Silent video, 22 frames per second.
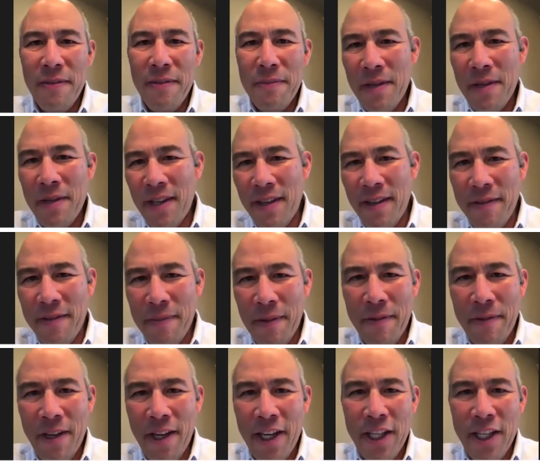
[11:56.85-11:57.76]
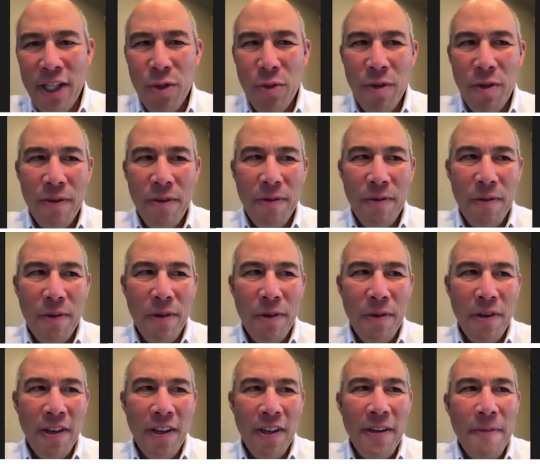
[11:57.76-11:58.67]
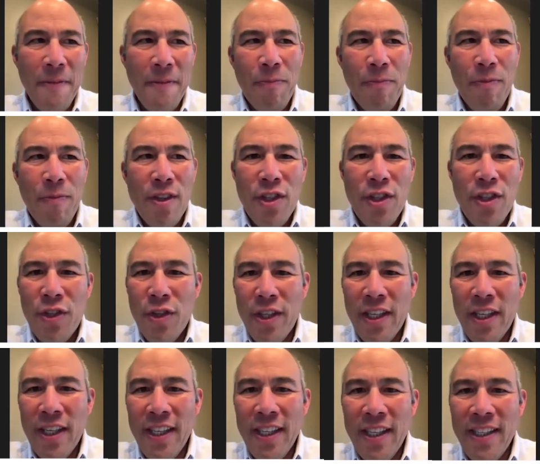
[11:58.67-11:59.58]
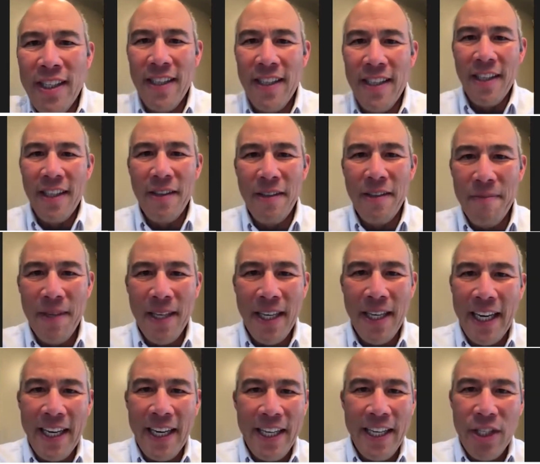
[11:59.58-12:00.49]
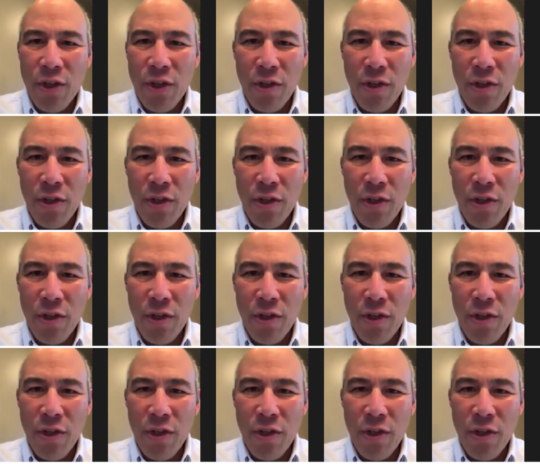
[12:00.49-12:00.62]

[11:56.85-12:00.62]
being maybe us when we were a student in the mid 80s